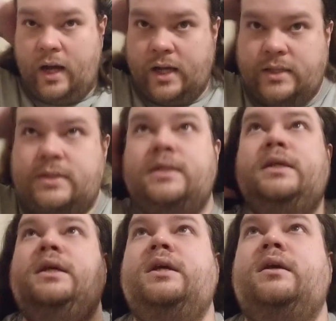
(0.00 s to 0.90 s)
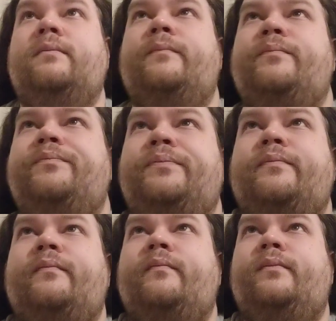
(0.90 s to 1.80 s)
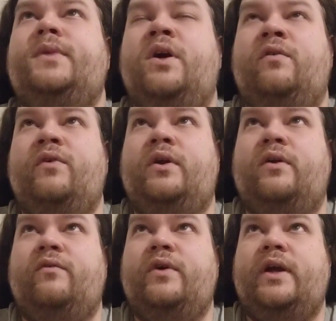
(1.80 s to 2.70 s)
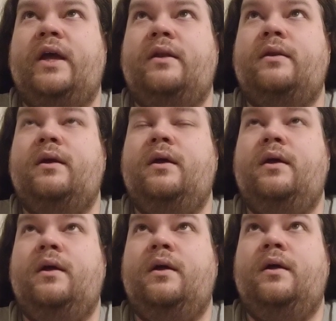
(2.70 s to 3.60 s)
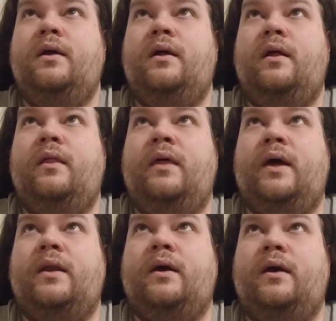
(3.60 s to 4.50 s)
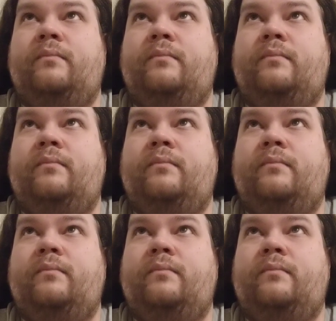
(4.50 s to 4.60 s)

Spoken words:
I see over and over again that